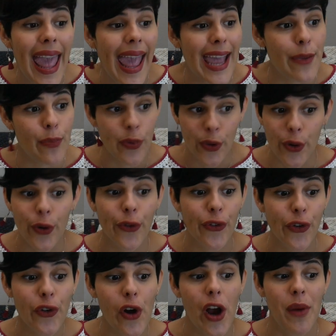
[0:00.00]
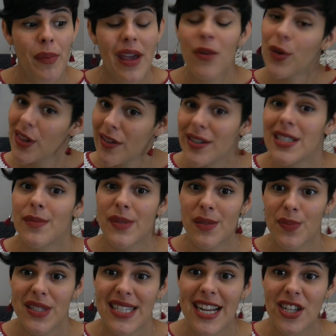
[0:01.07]
A beautiful garment with
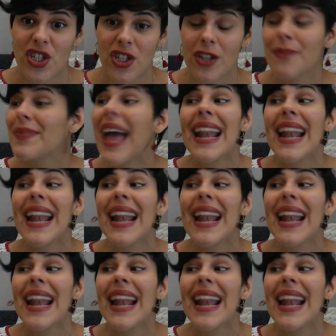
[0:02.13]
Christmas potential.